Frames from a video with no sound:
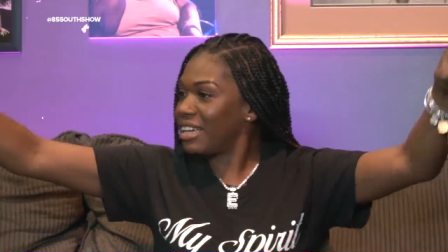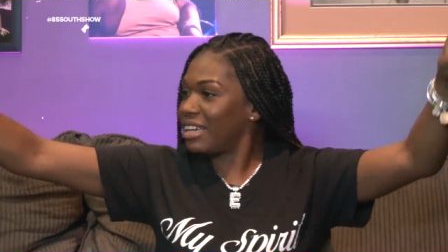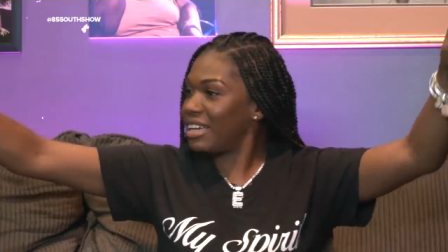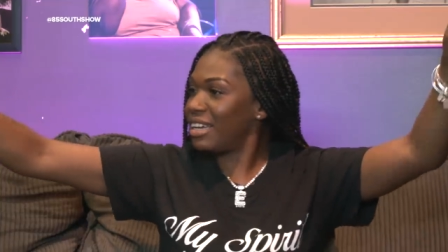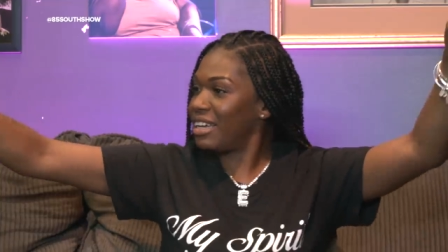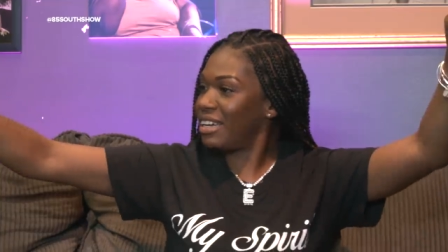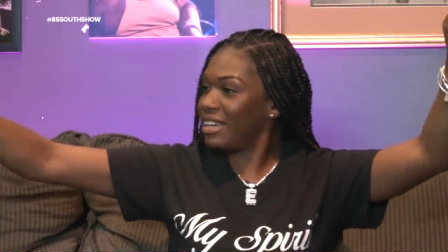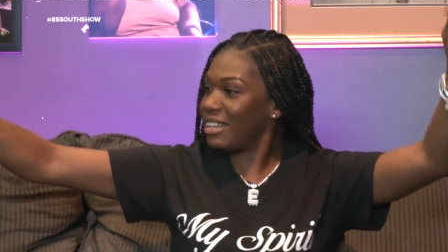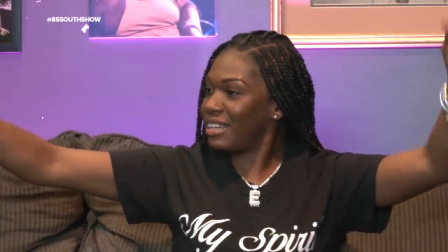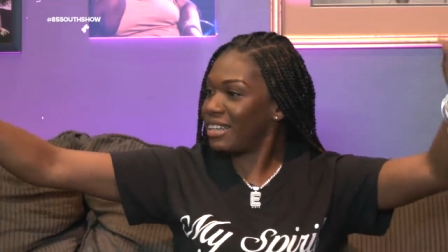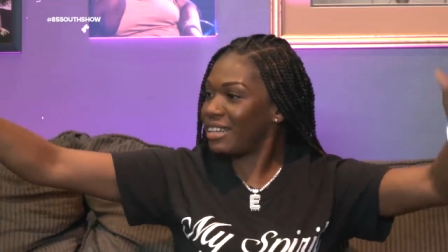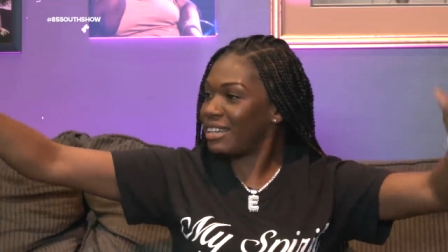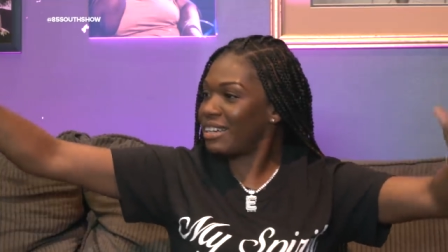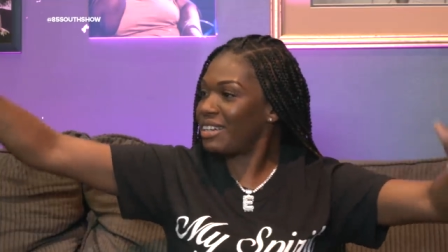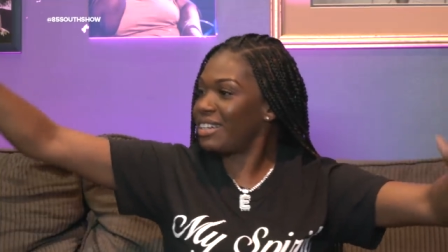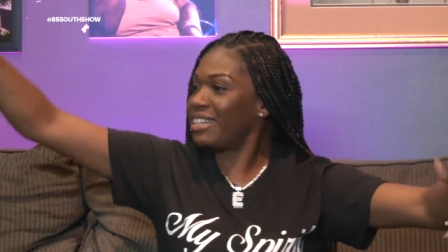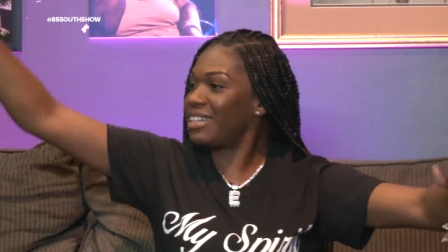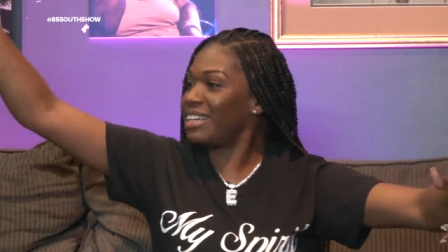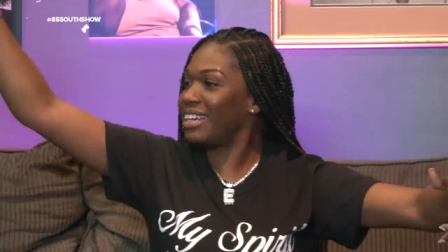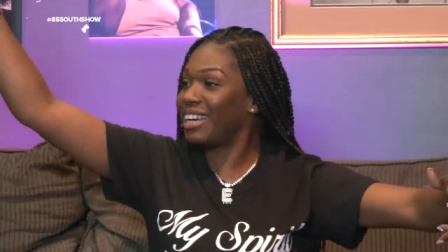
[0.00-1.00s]

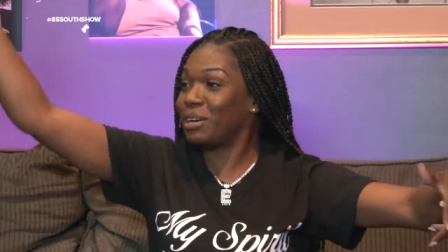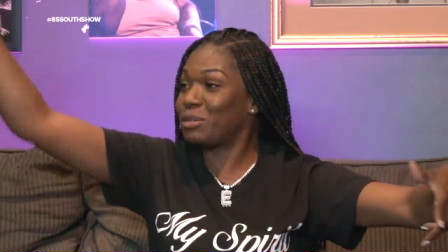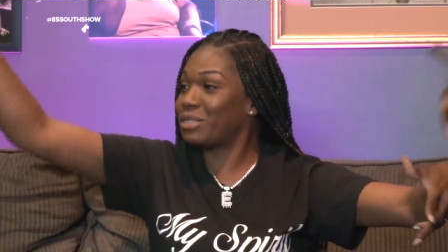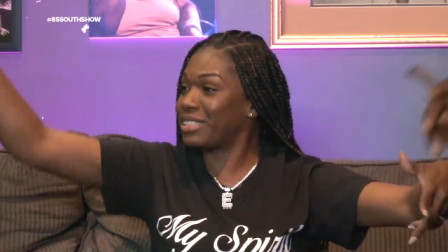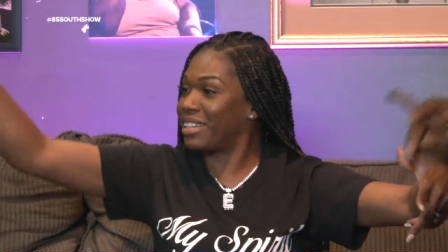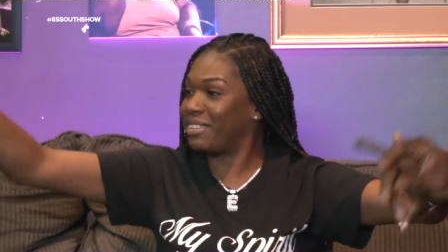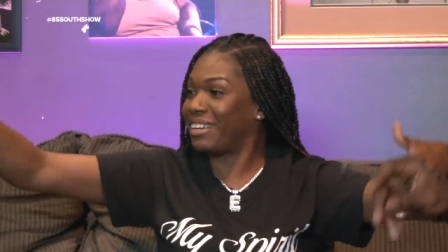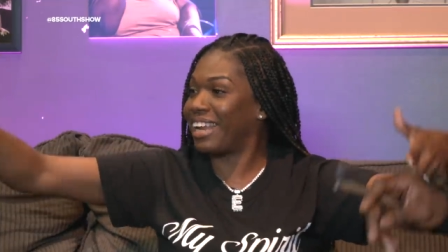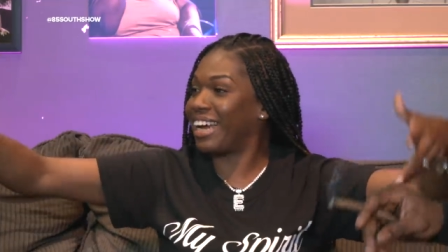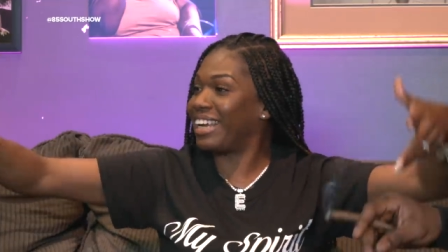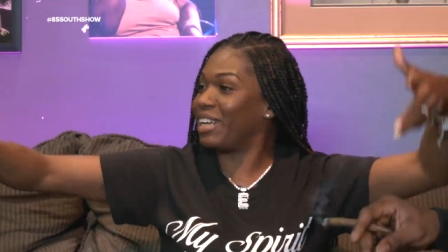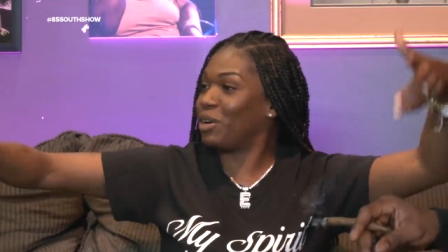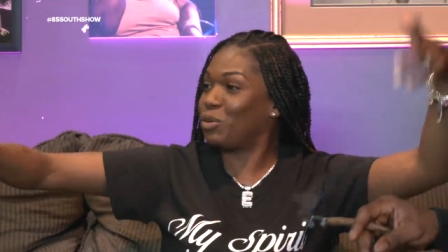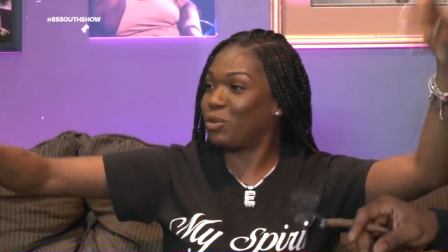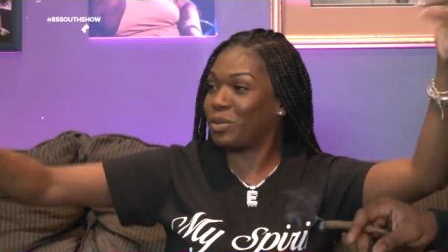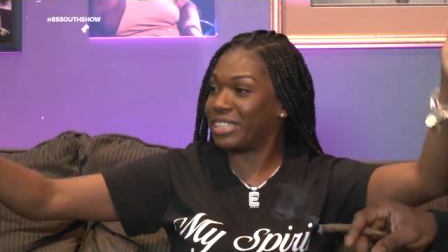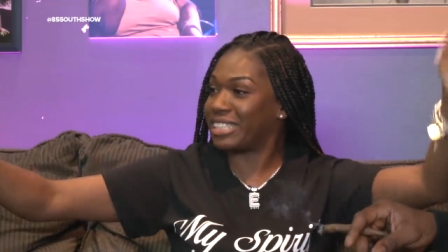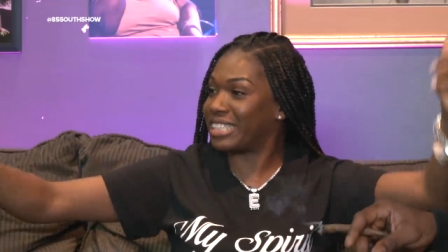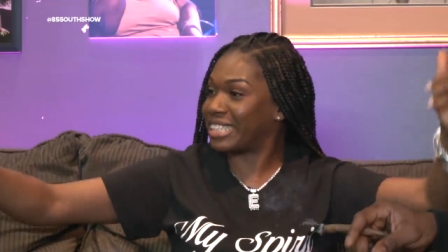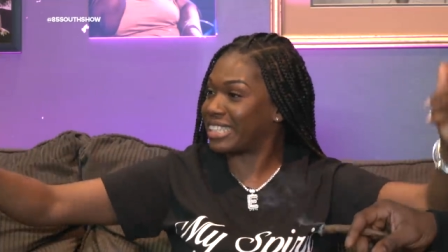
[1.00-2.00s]
Uh, it was something like
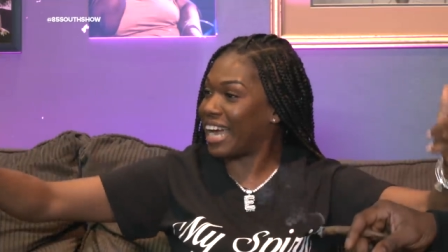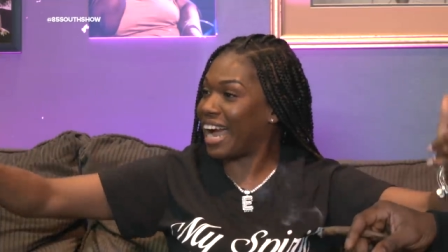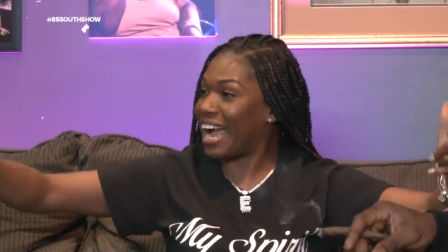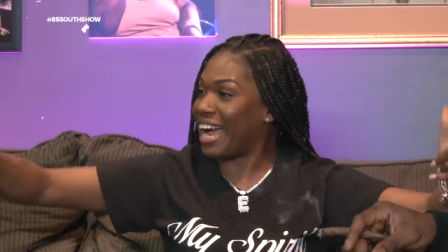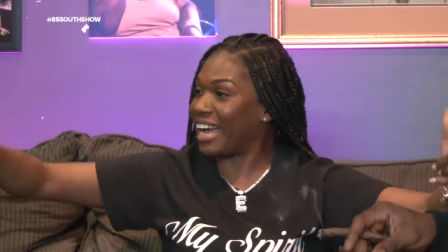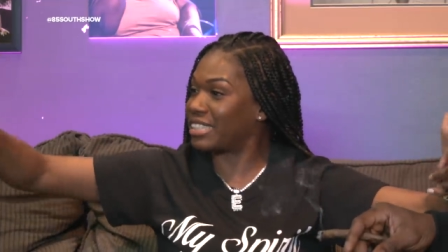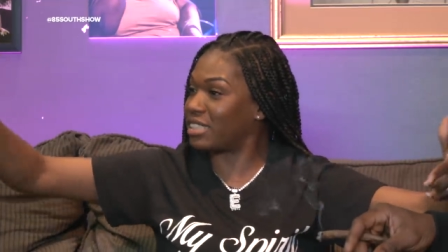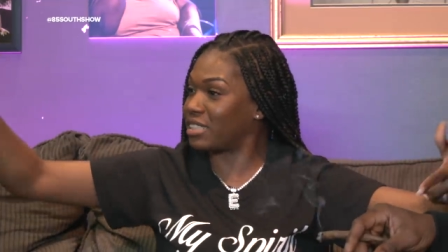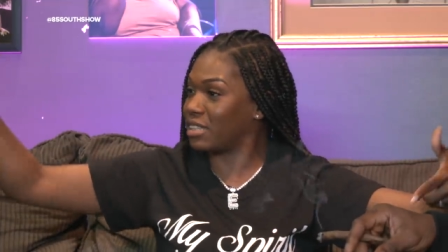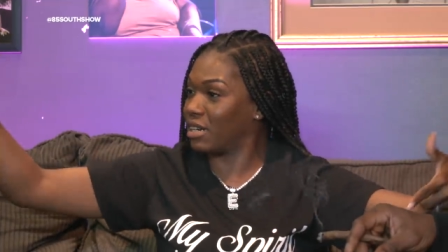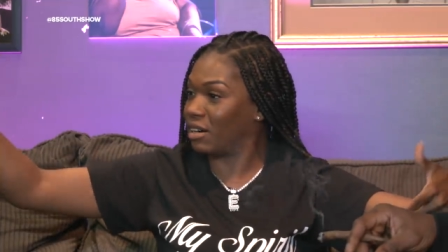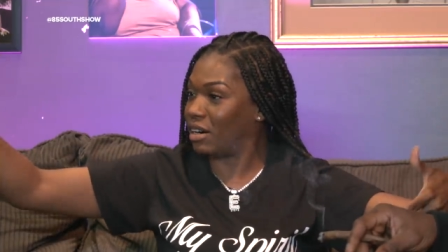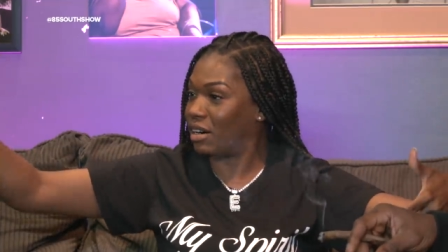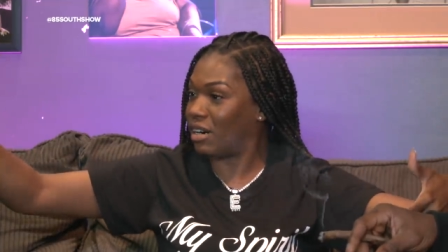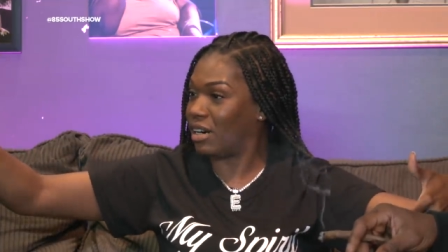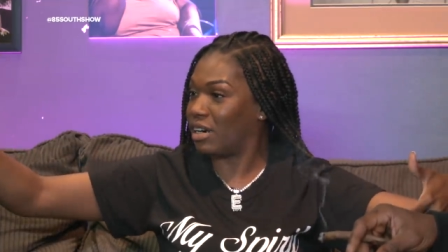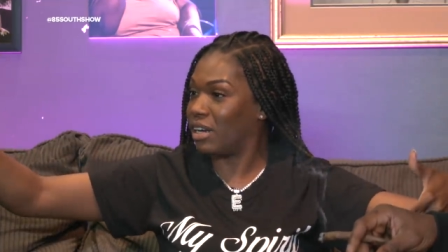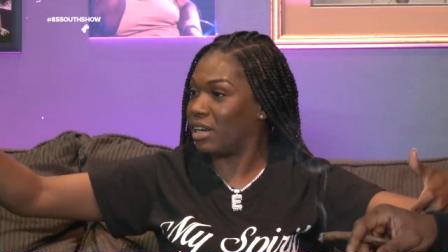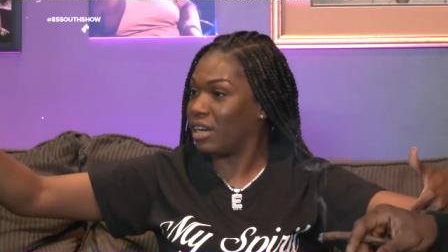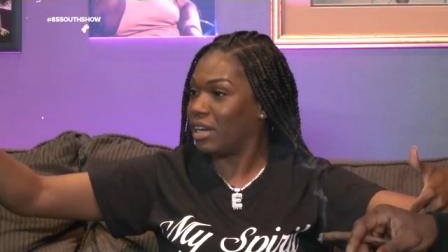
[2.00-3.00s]
that with the sky
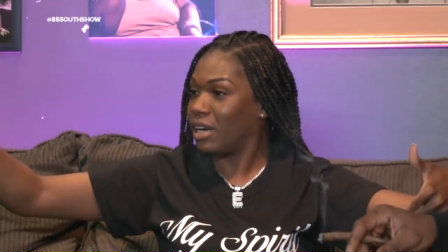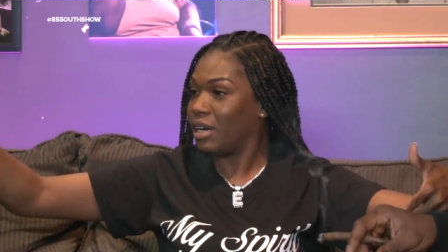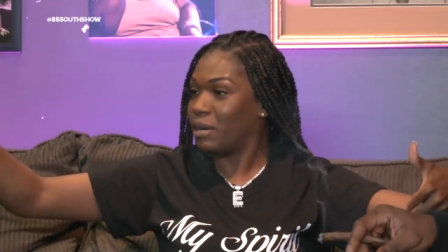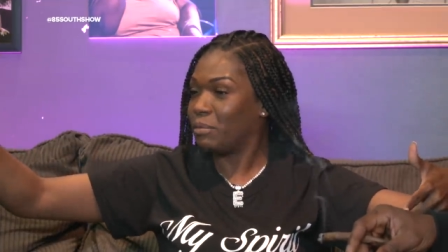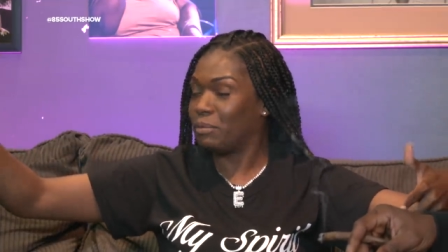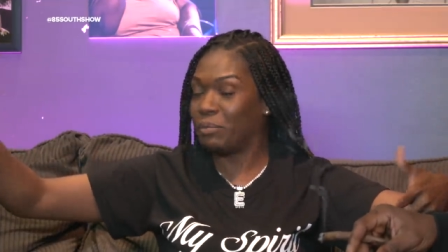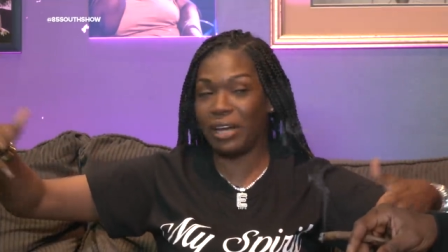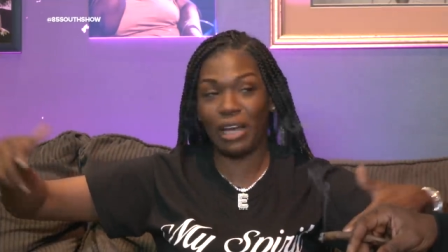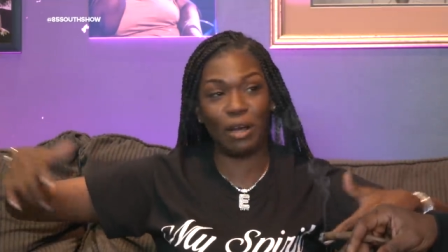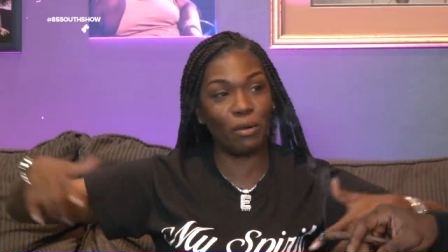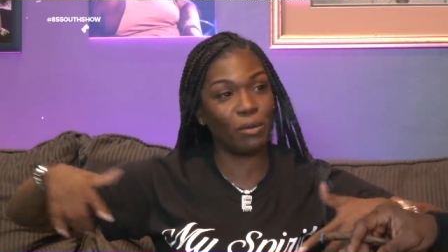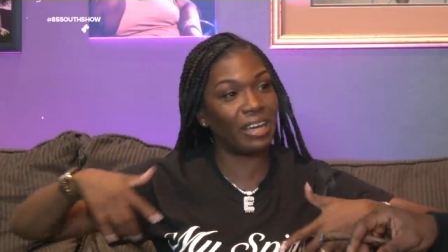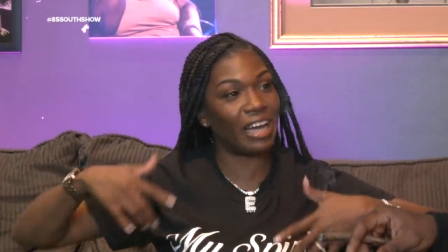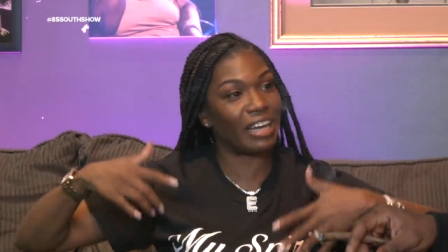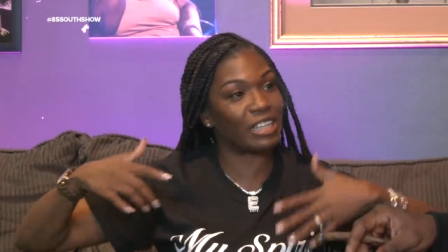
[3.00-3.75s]
song, but it was